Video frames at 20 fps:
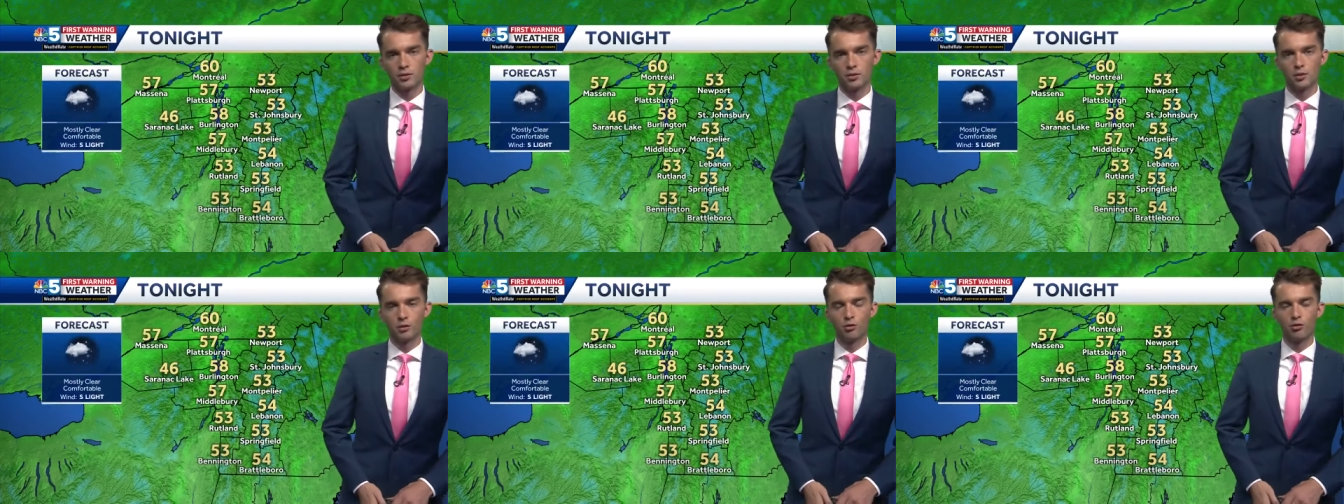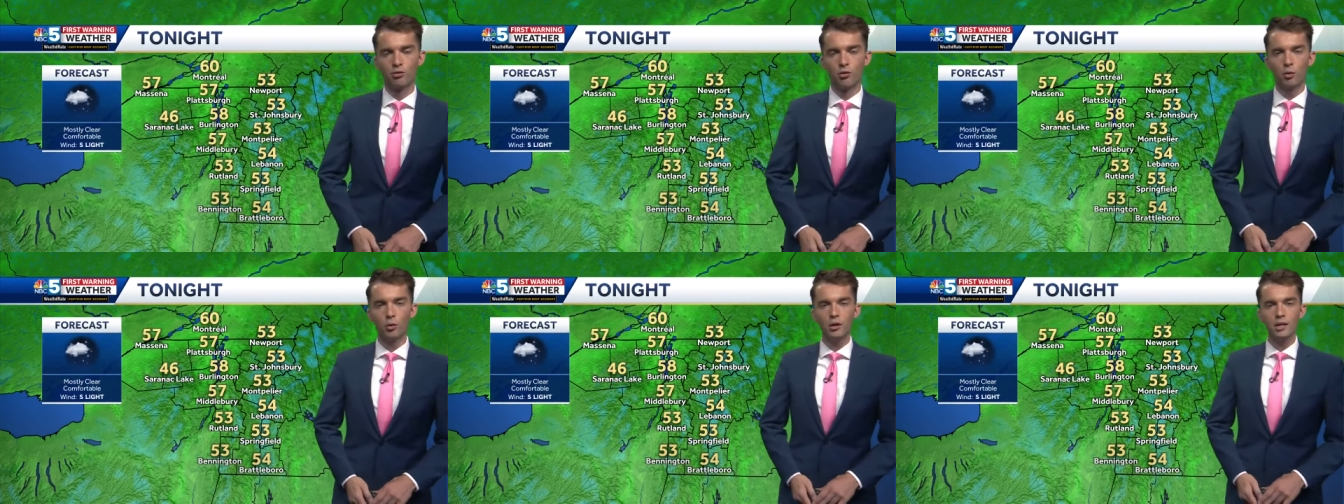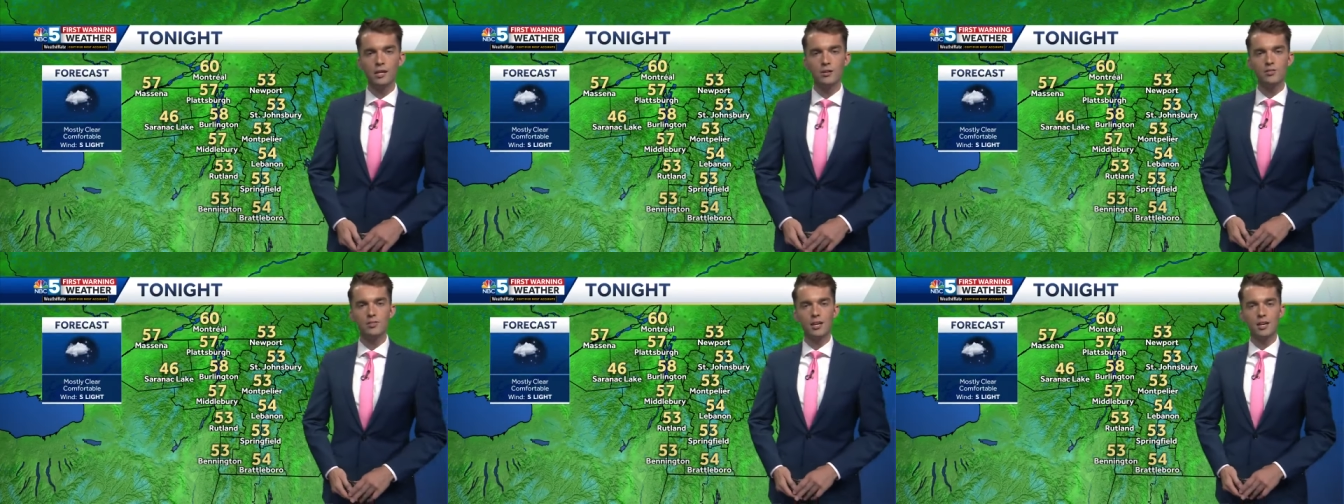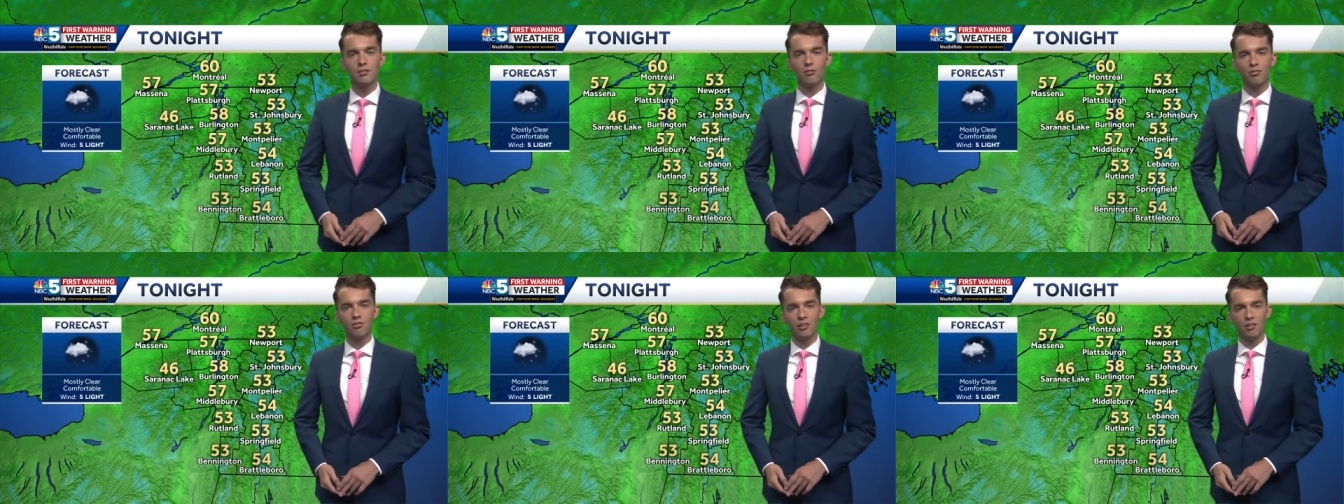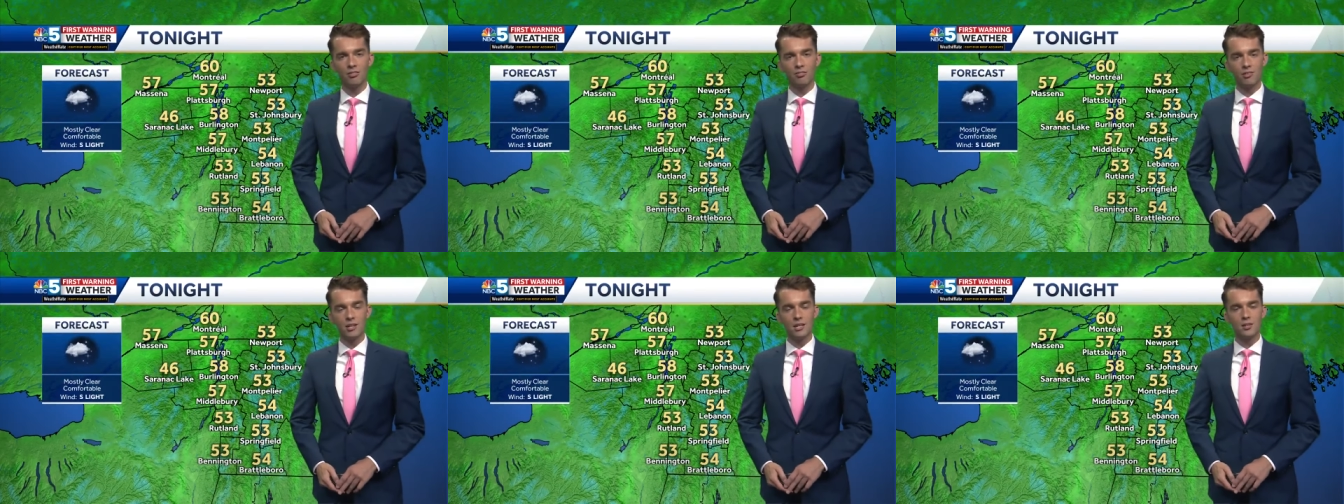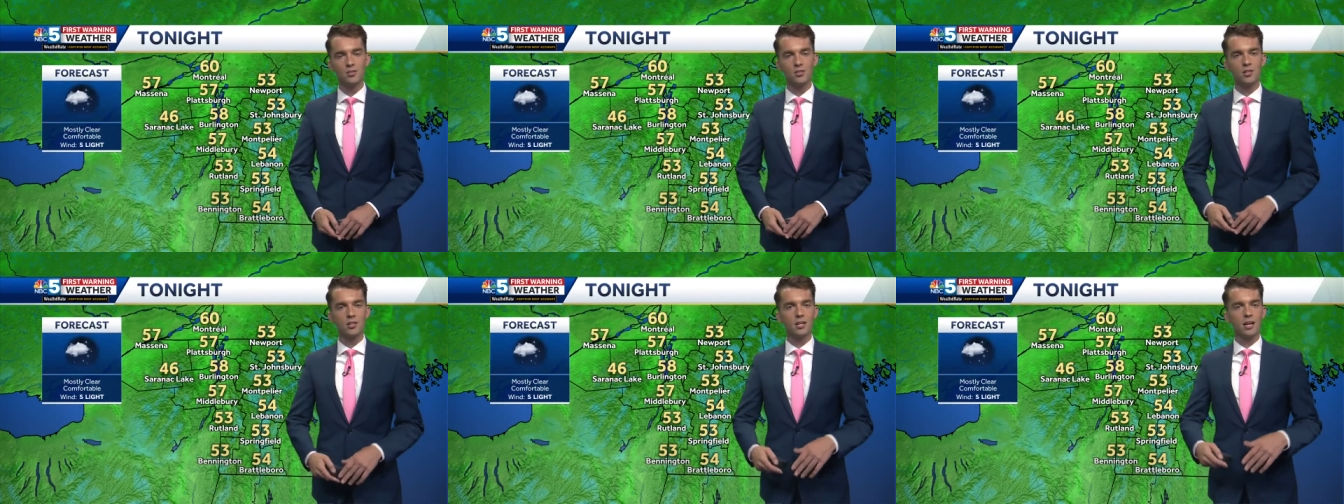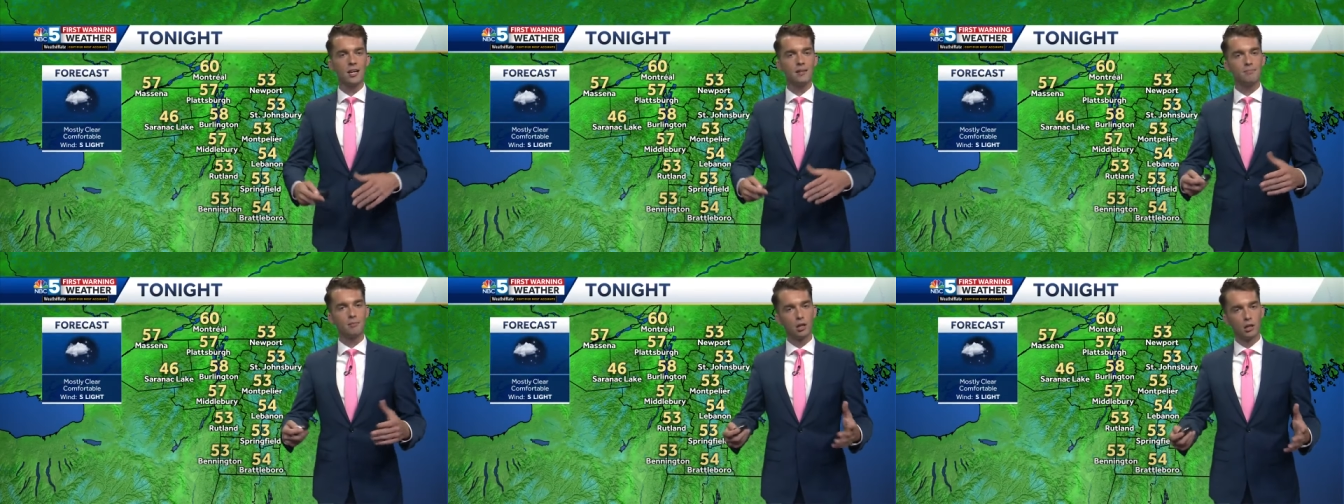So 40s and 50s
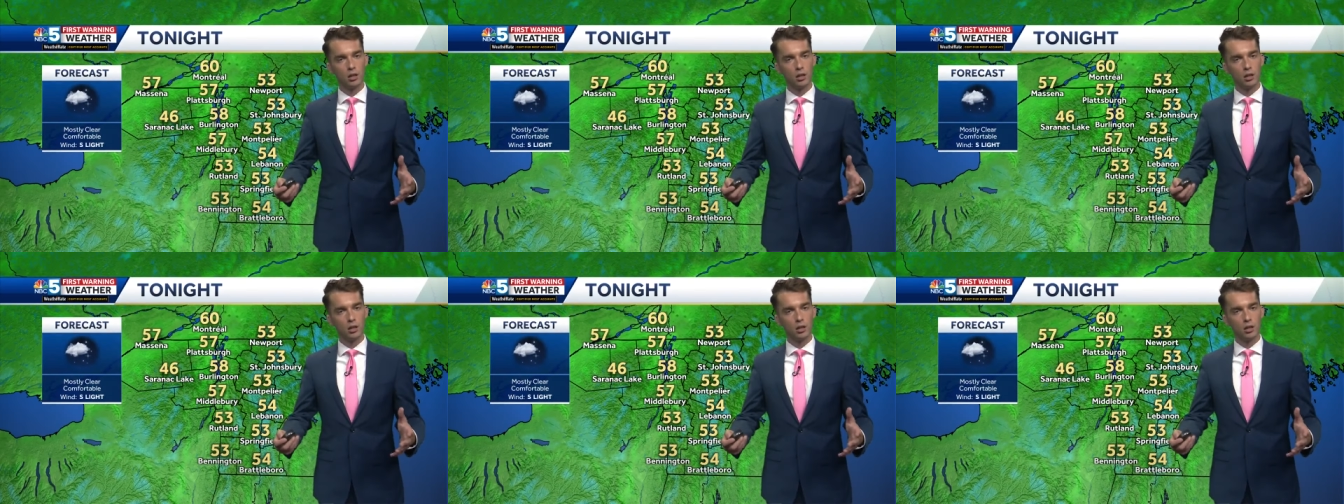tonight,